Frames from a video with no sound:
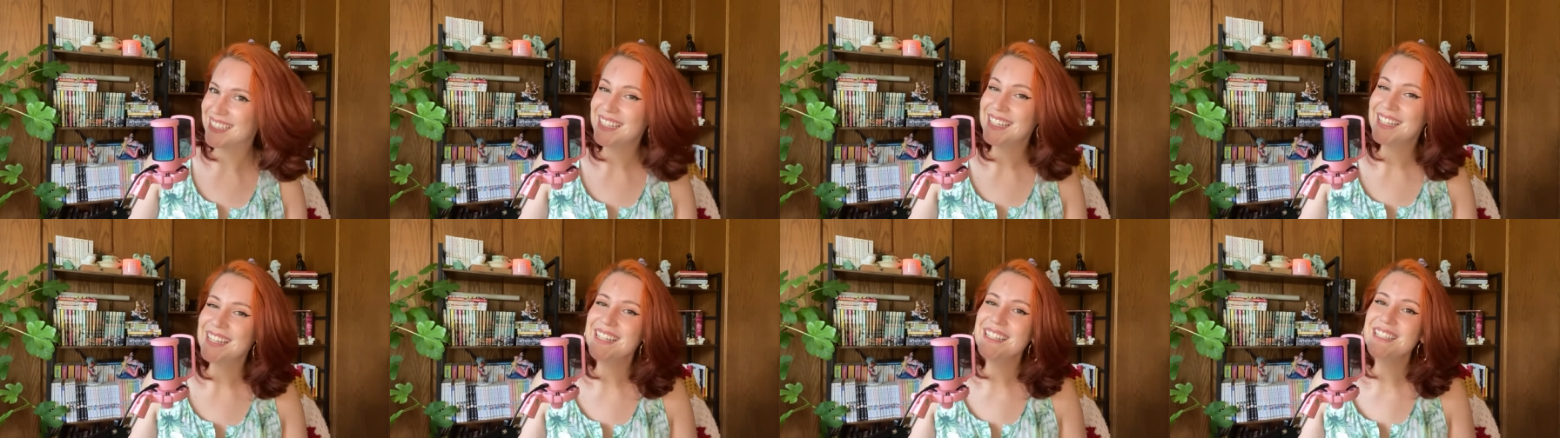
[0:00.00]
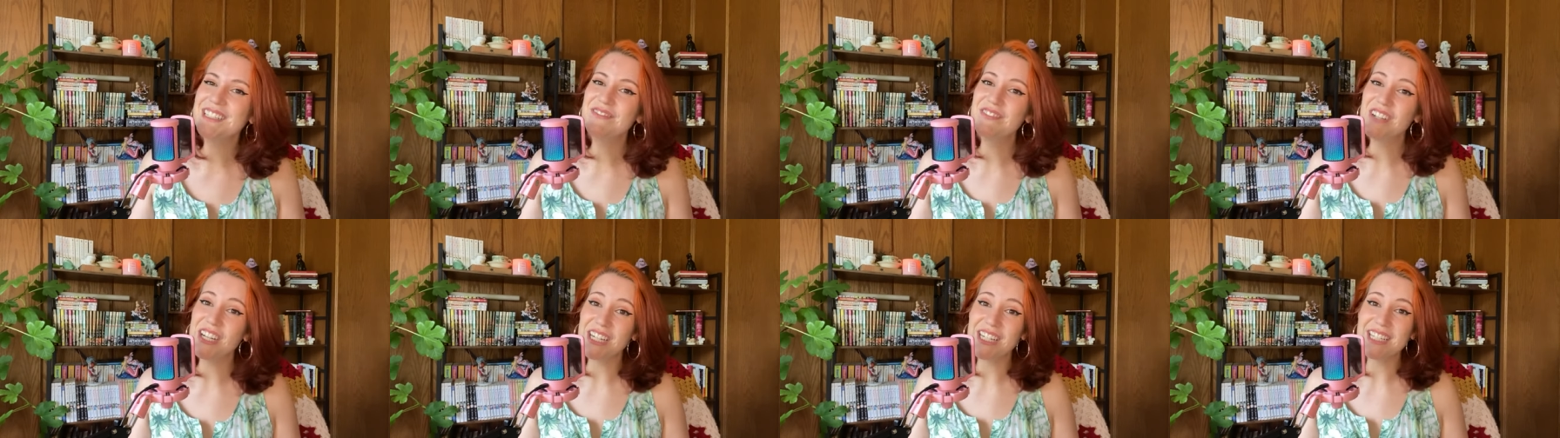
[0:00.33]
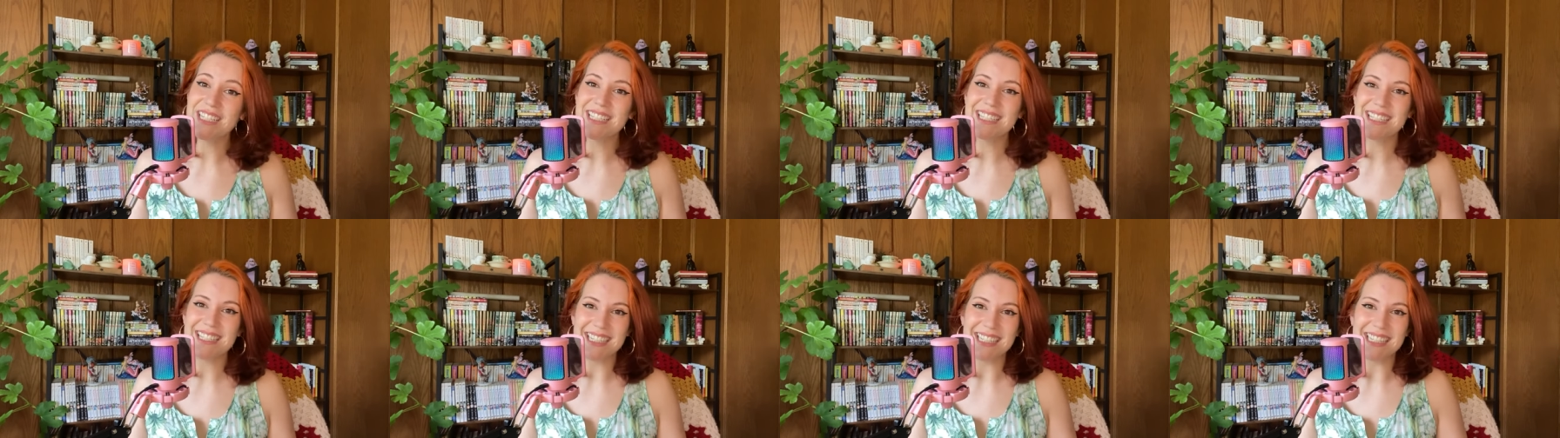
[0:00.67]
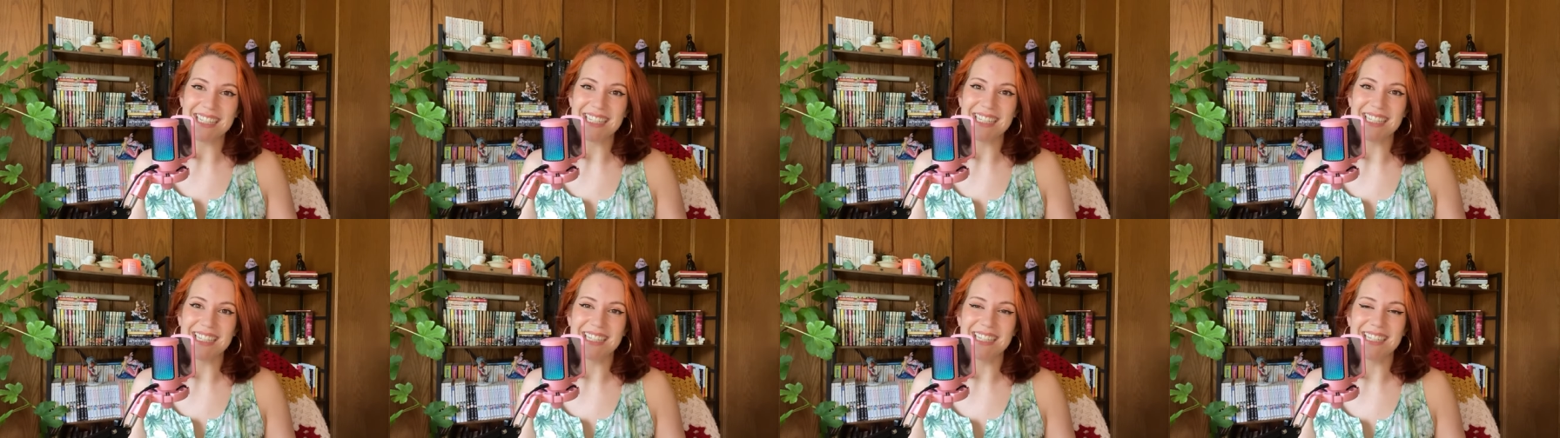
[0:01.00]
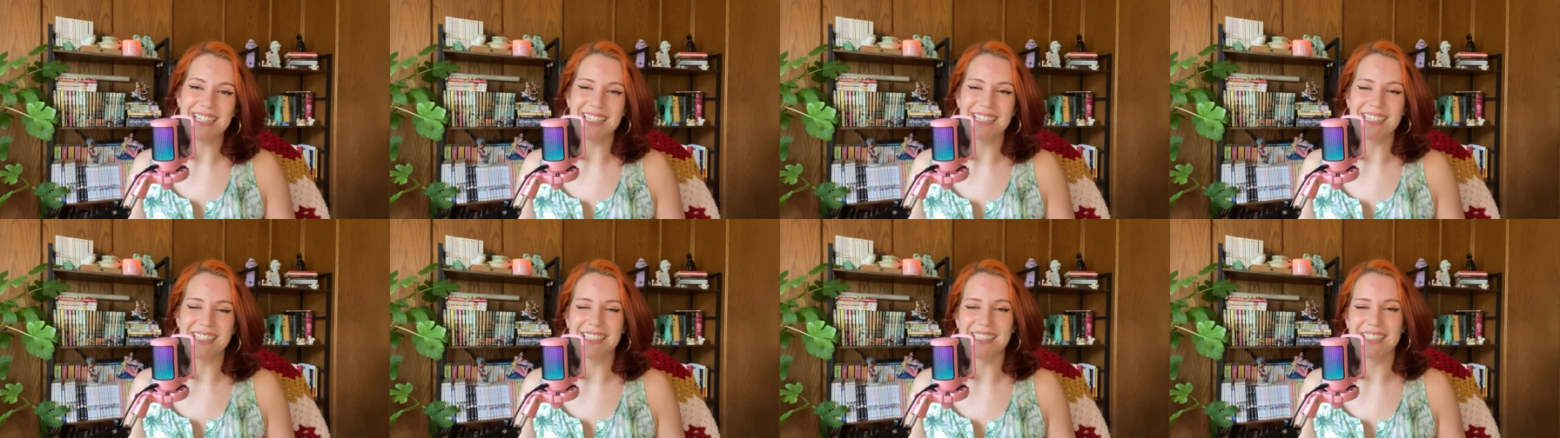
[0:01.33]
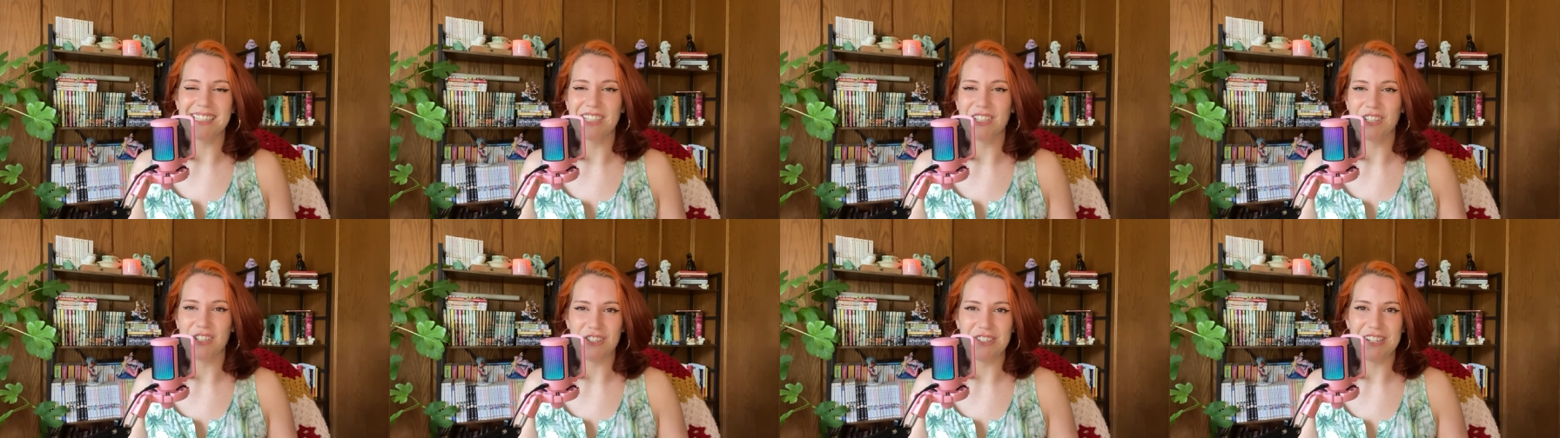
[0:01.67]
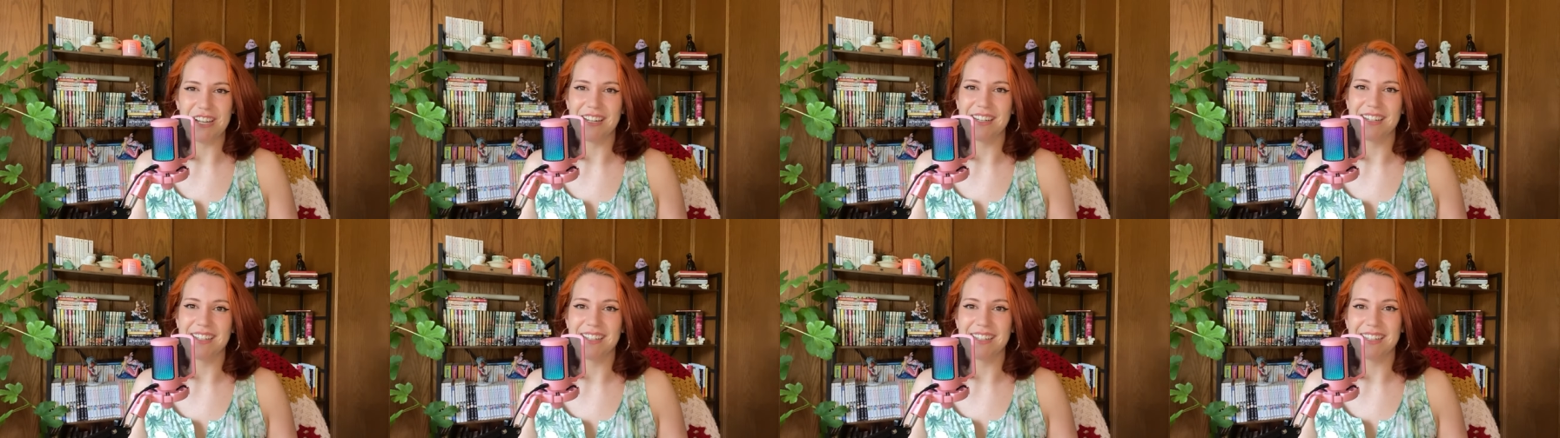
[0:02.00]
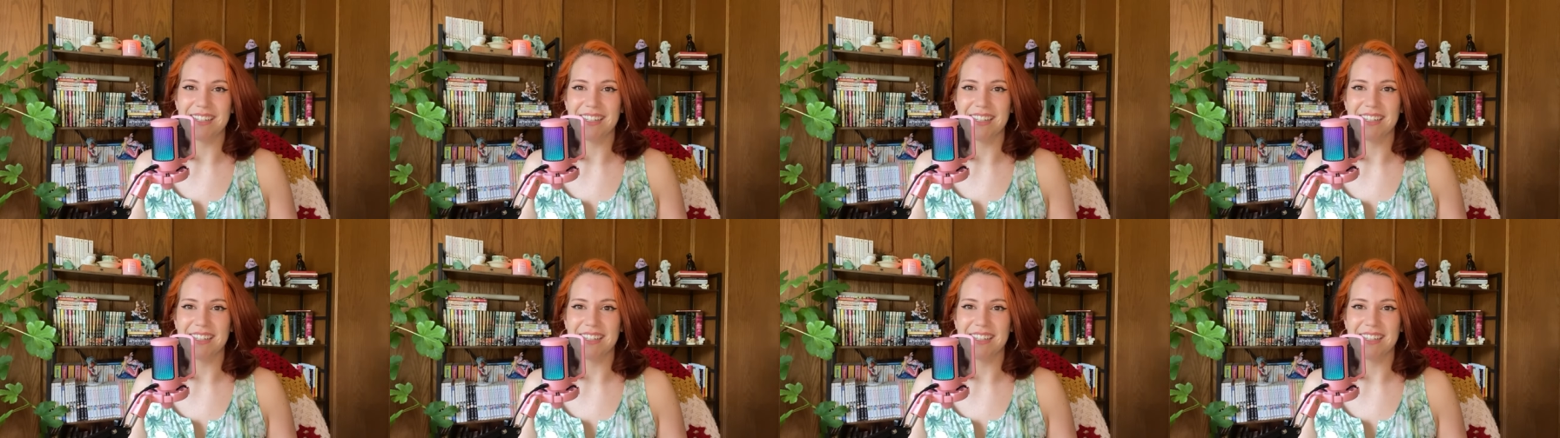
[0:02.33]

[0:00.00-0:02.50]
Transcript: He's very silly and energetic,